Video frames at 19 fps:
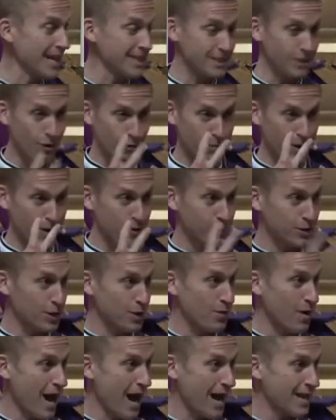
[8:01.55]
I saw it with my own
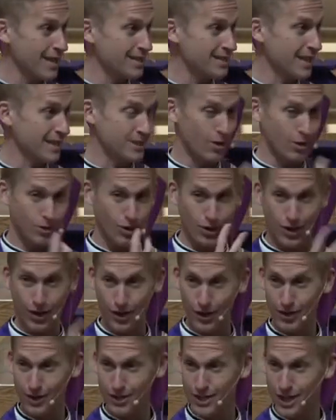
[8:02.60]
two eyes. I saw your
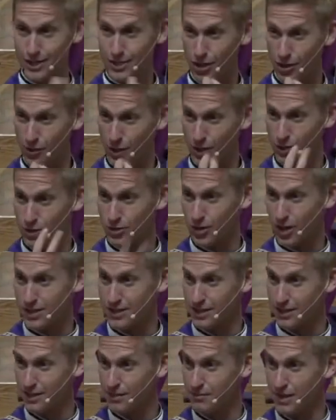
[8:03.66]
courage. I saw the way you
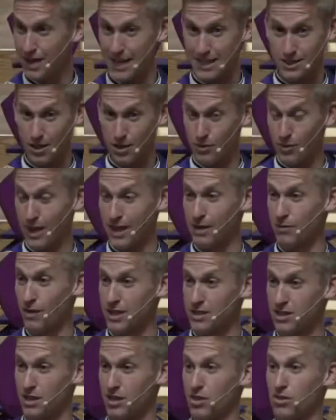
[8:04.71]
trusted him. And I saw the way he
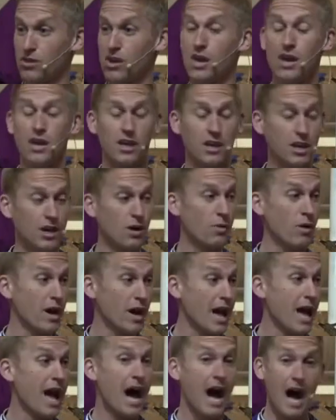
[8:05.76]
rescued you. You know
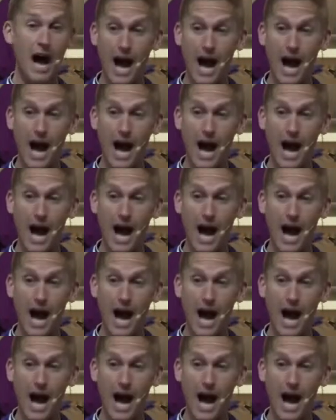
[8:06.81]
what?